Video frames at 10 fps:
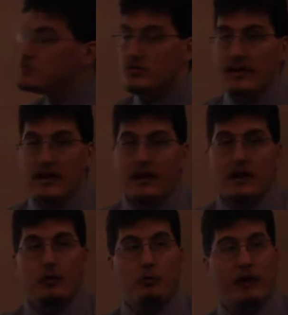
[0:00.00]
tree
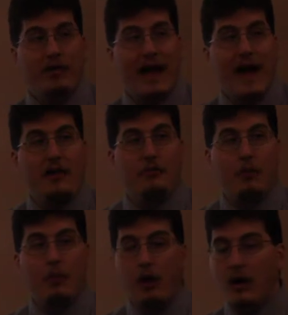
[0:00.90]
will have
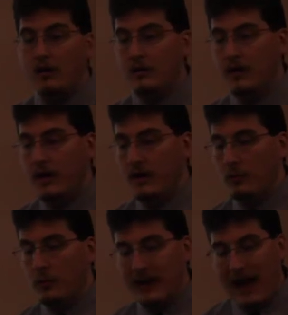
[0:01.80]
water, uh, will be,